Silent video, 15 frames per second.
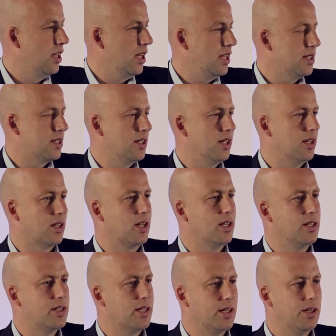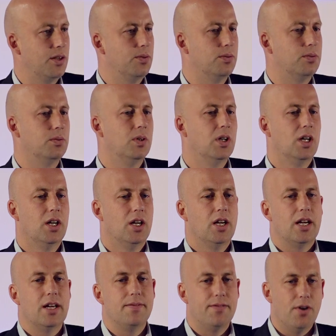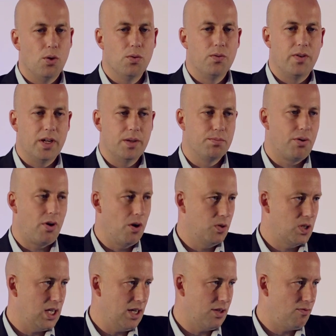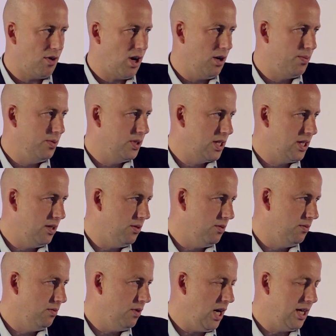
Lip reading: It's a continual evolving process right up until